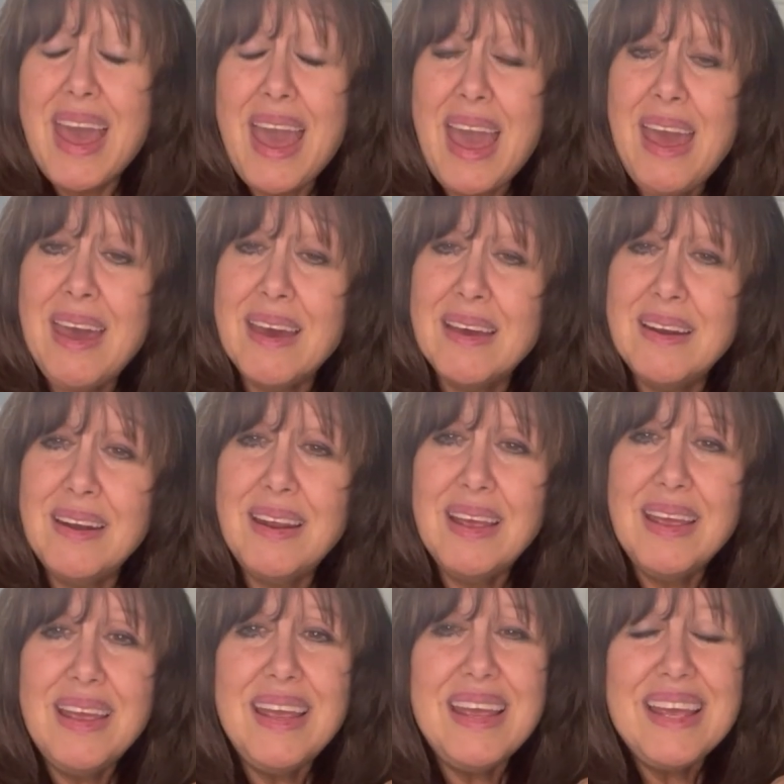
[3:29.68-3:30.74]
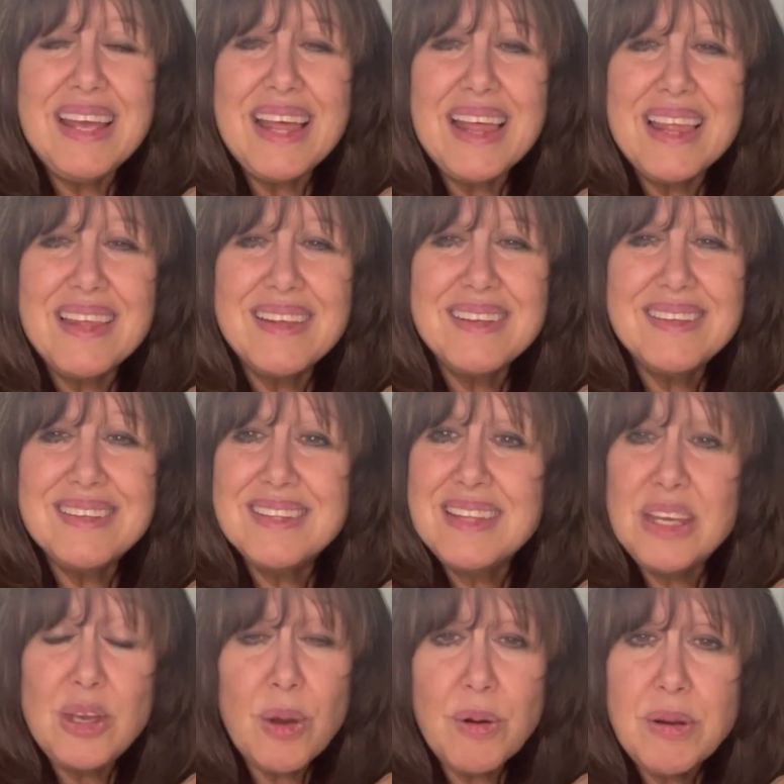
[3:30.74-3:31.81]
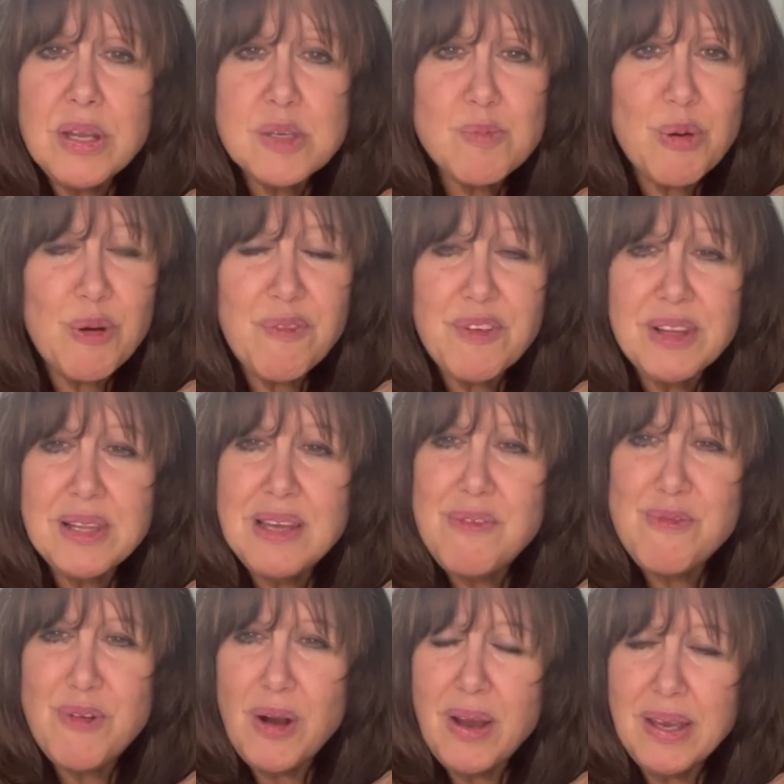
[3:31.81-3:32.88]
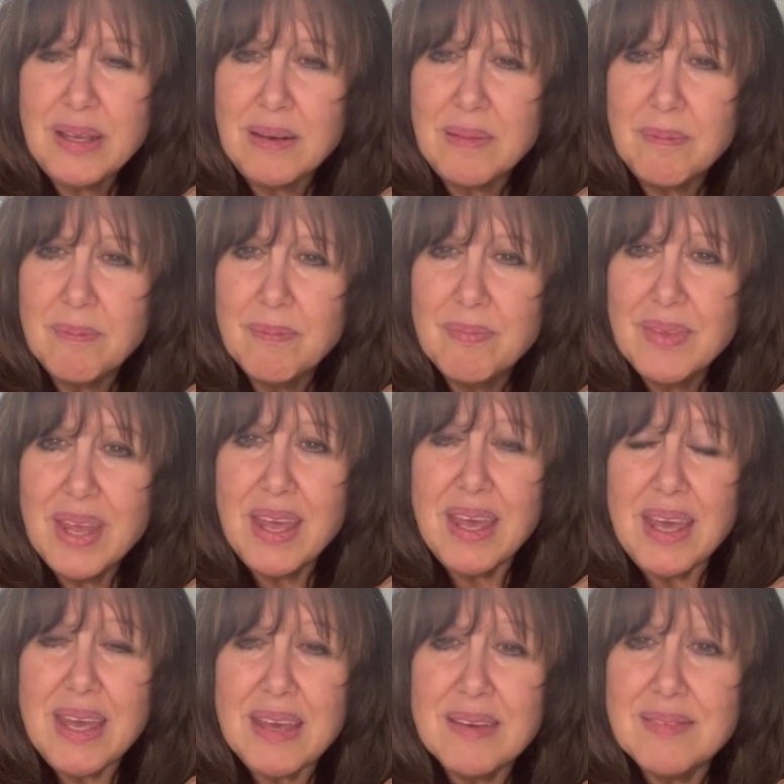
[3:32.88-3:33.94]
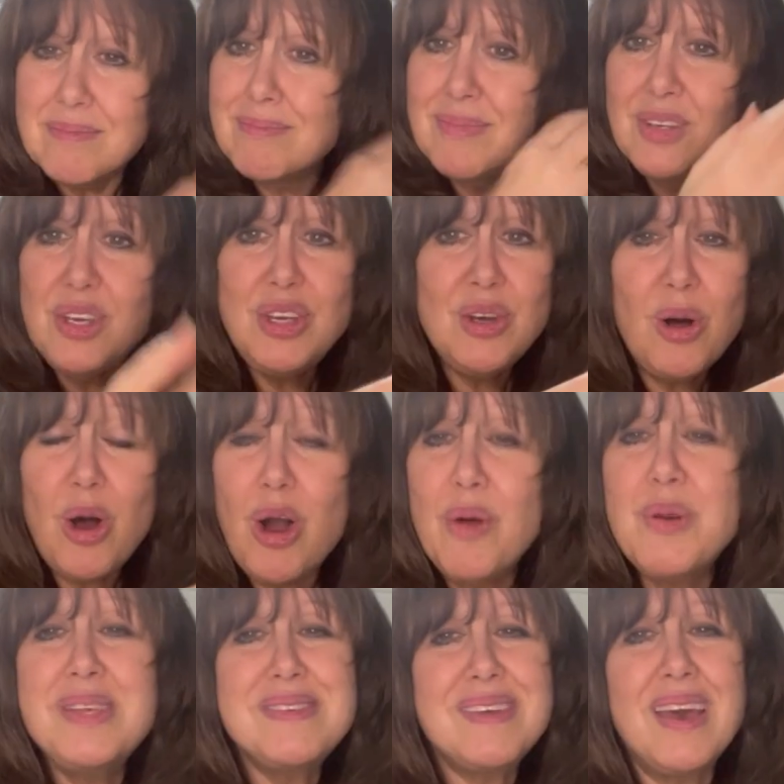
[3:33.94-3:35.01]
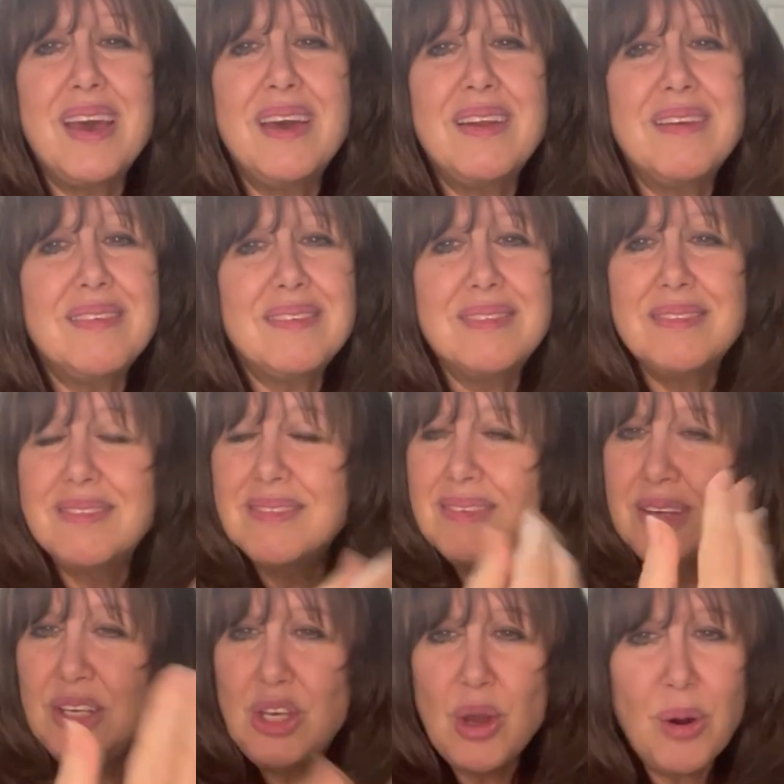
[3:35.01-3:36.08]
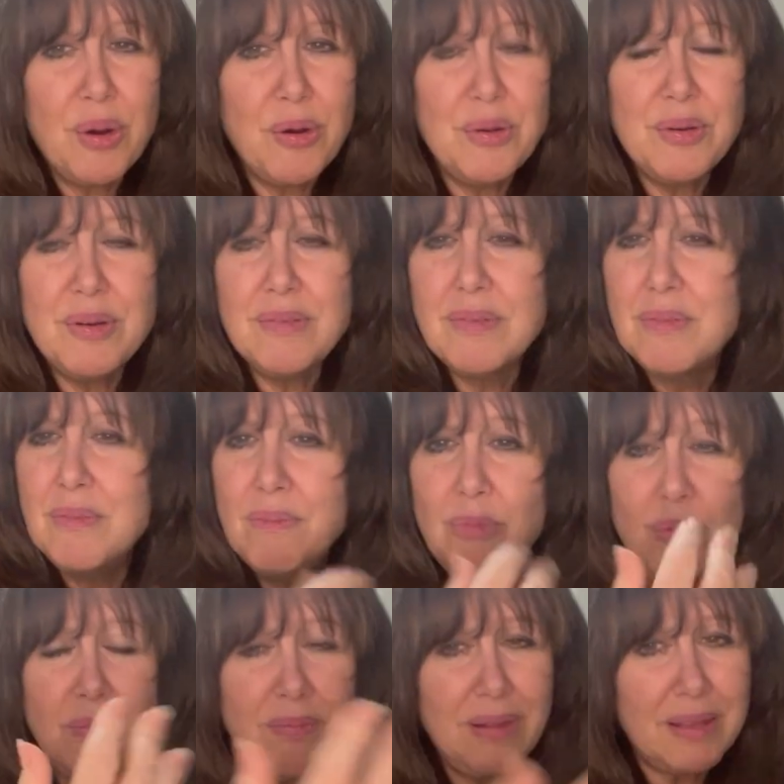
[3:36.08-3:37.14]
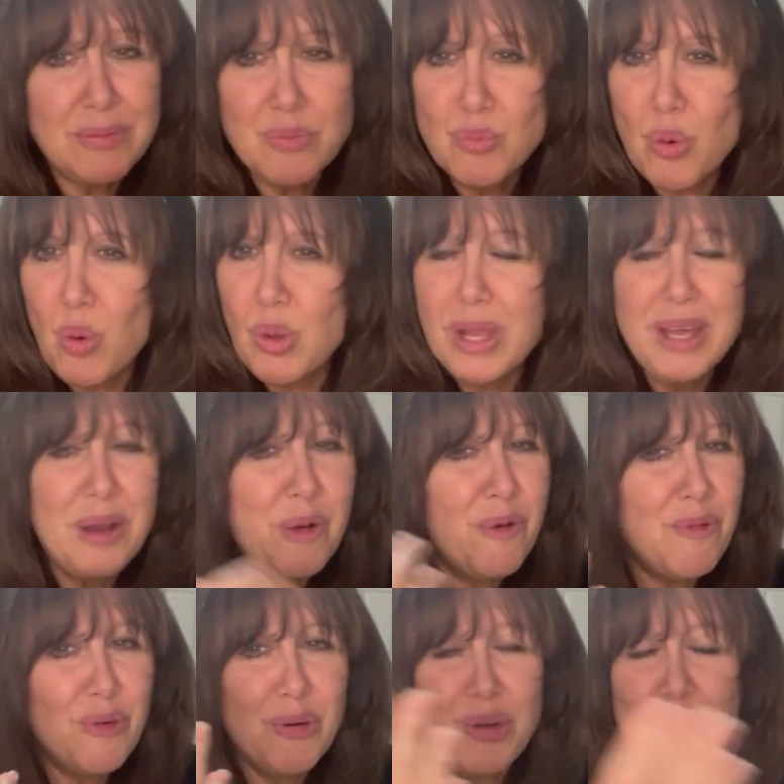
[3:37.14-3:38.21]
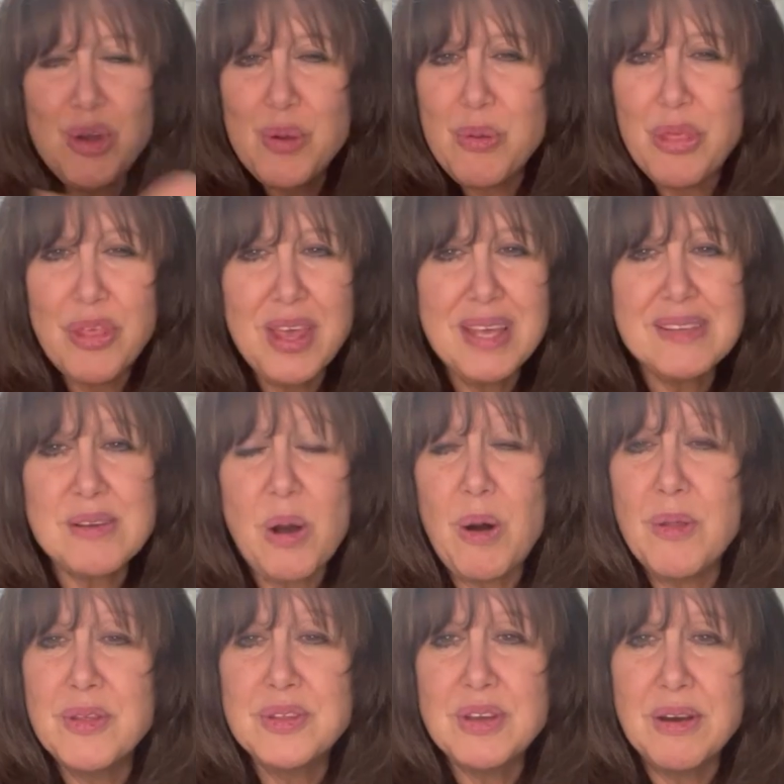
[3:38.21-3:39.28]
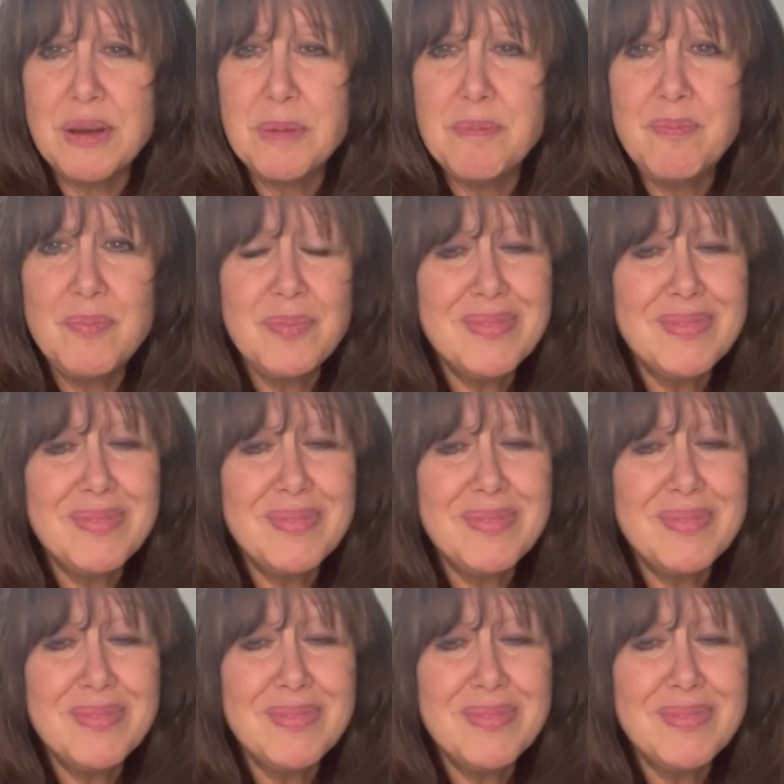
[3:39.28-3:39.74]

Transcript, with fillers: And the yarn is perfectly fine. You'll always get yarn move, like rolling over, new things all the time,